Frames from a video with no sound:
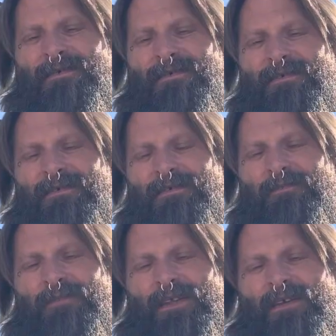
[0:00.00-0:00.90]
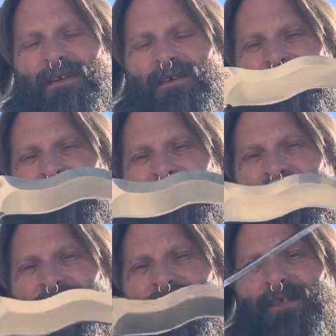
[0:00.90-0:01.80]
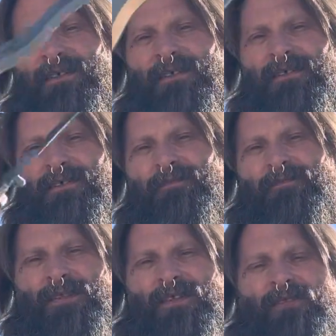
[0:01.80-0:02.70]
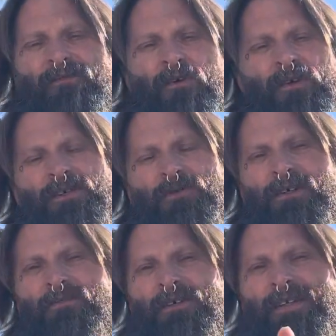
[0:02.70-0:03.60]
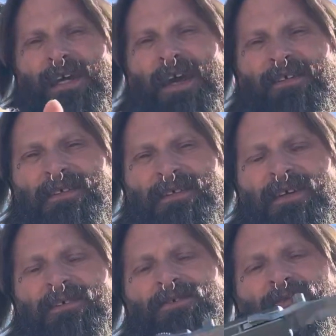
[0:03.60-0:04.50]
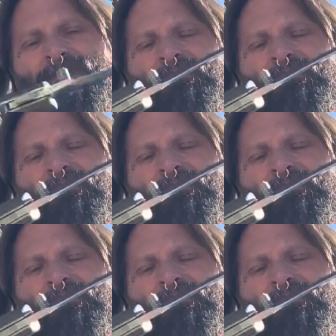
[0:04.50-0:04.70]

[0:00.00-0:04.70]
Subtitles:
yeah, I've seen the 4-inch one with tan scales.